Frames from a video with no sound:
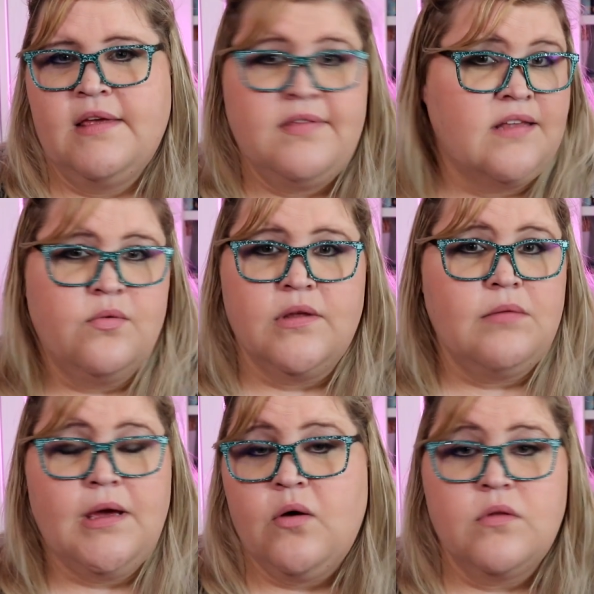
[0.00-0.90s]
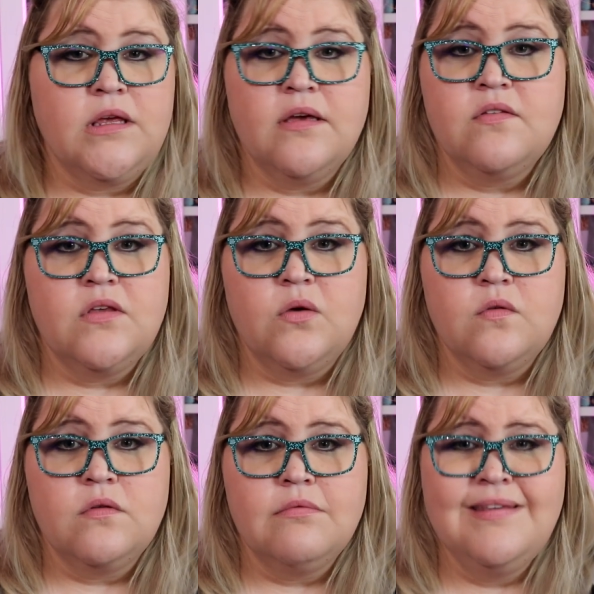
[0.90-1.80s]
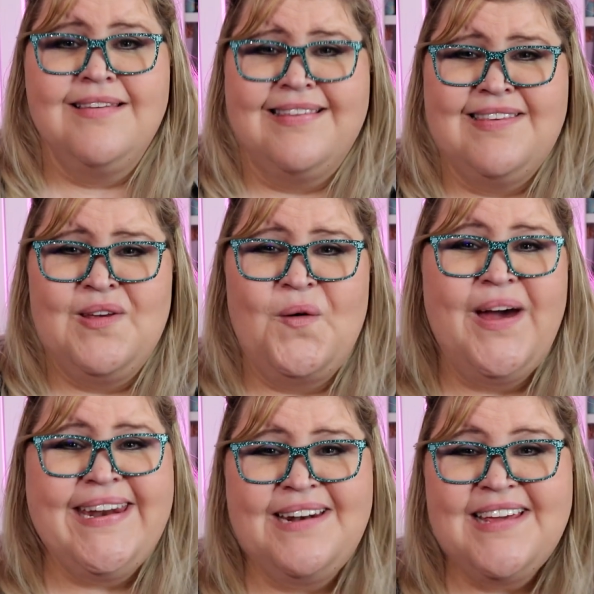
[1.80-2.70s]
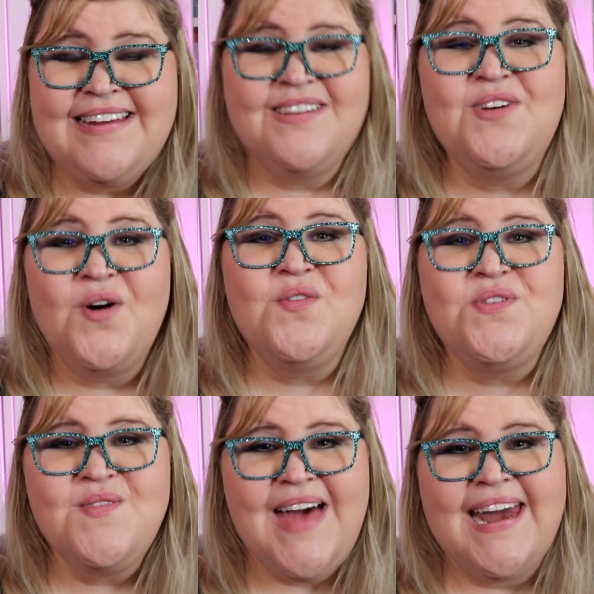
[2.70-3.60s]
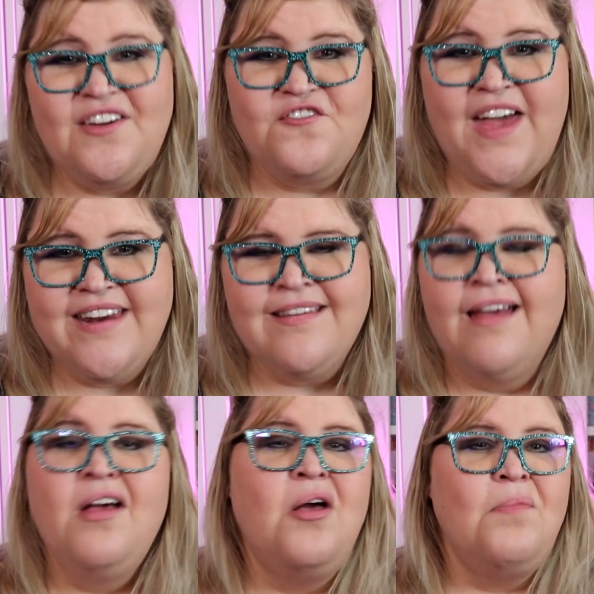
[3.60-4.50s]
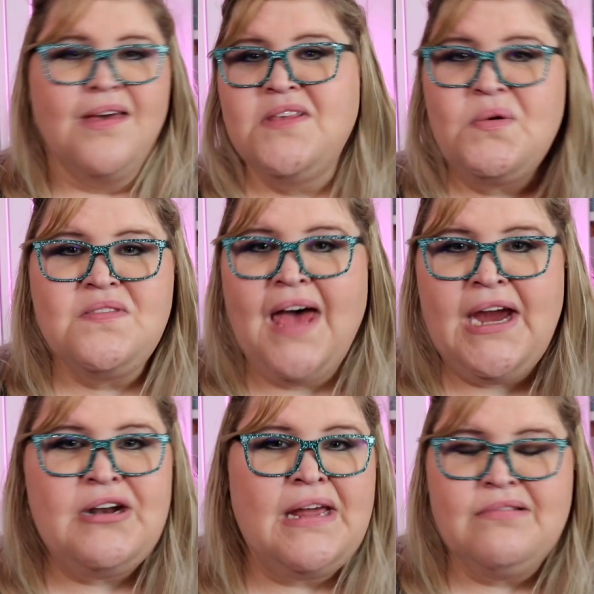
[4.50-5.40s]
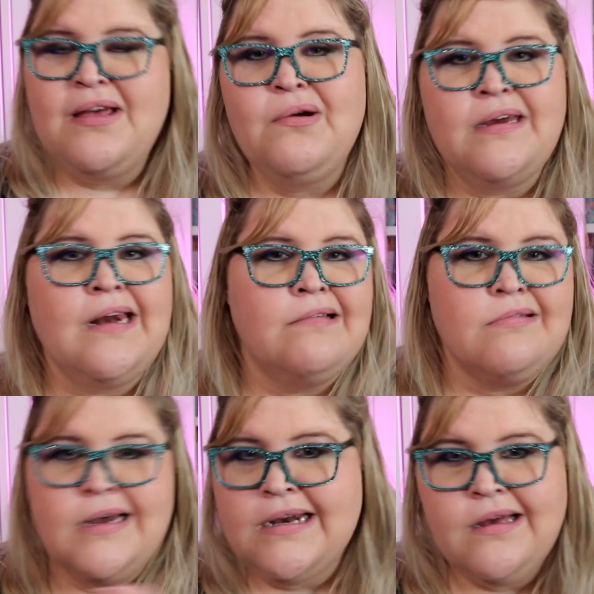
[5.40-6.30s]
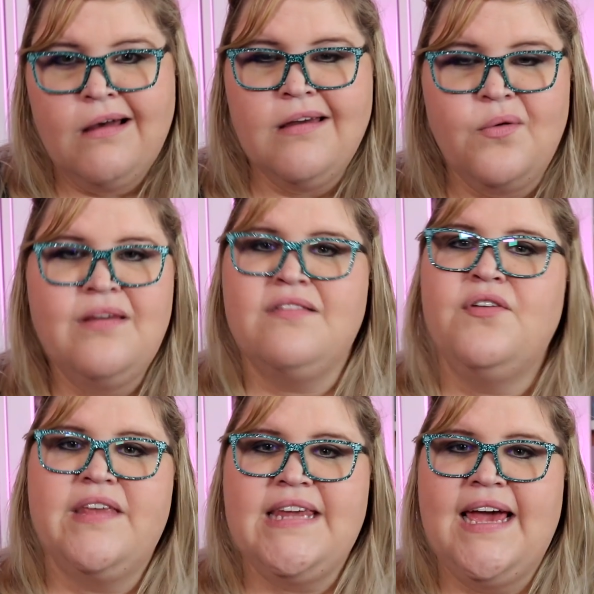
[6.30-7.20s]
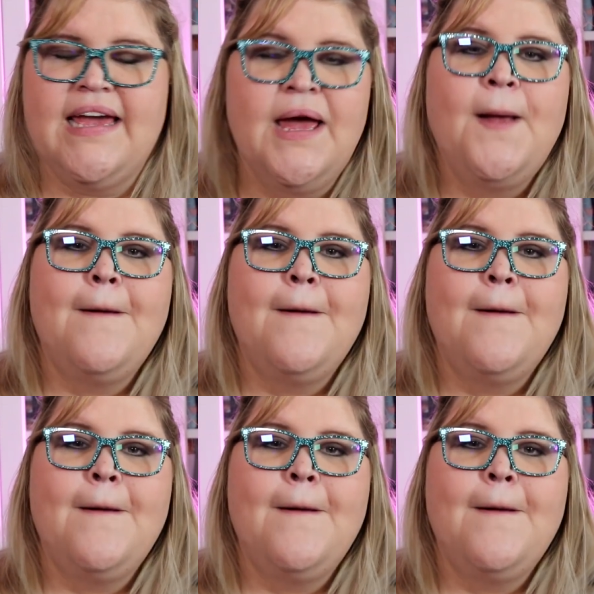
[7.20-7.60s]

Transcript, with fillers: And that's really my only excuse. So I didn't get to go to that event because I was tired and I was hungry and I was ready to call it quits for the day.